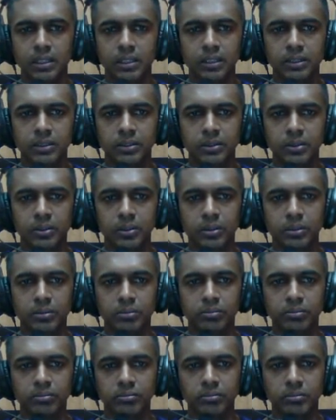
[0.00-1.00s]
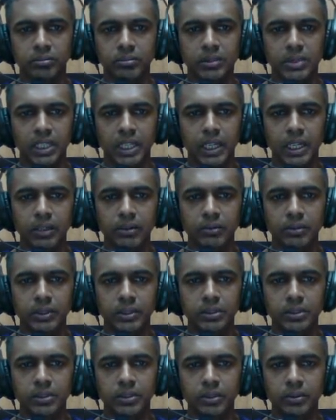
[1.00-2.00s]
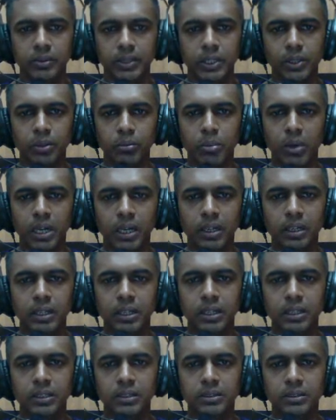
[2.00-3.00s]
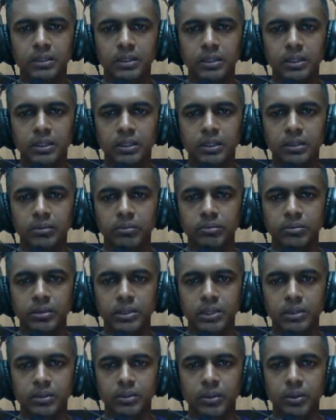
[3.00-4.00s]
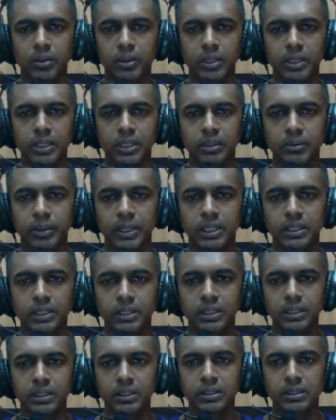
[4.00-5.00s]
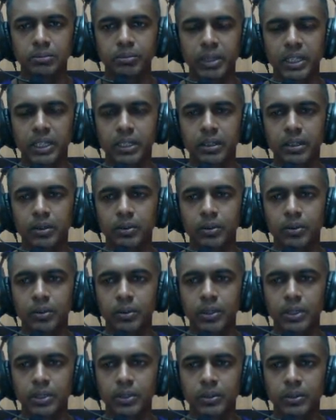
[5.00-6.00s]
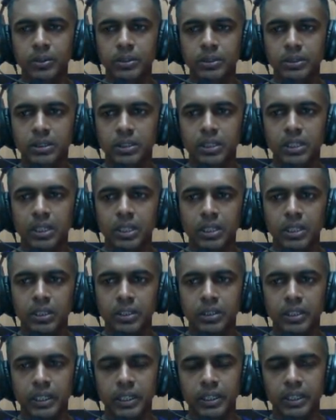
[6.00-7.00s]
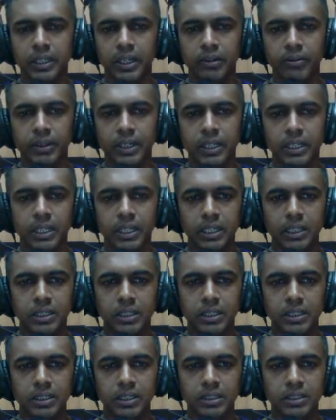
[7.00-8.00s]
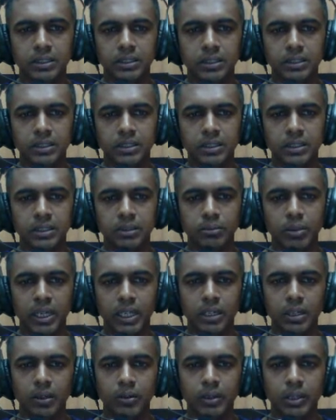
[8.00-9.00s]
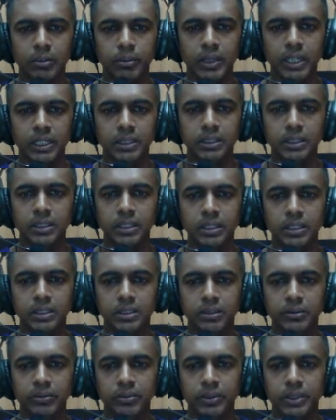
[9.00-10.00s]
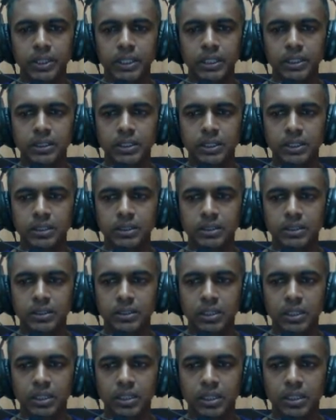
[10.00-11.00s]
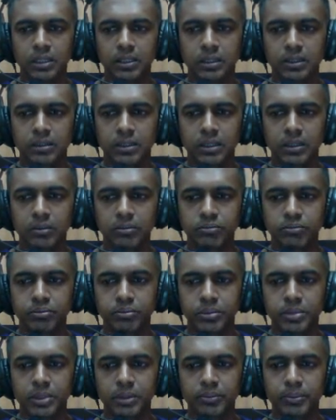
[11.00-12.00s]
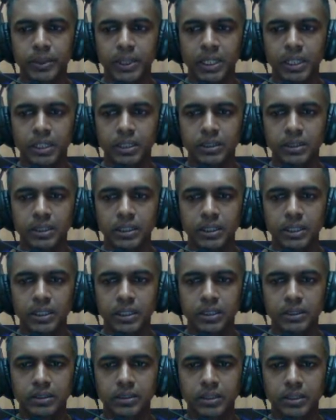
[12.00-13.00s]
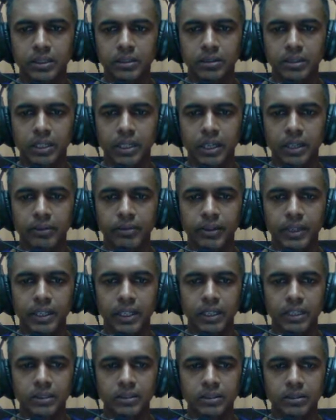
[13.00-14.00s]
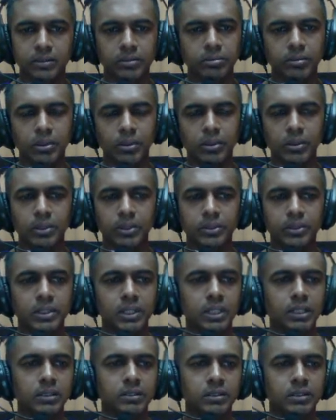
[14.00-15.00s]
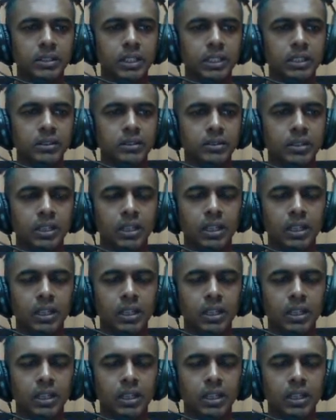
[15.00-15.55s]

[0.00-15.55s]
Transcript: So they have video bundles, quote images, background audios, then graphic icons, background images, footages, the PNGs, graphics, all those things. That is